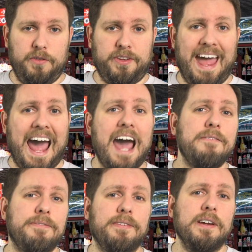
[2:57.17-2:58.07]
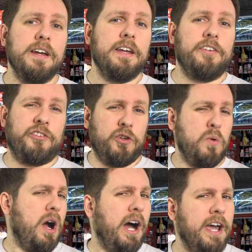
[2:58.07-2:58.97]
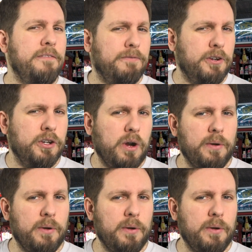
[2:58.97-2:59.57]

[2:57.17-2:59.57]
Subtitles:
half is too high for you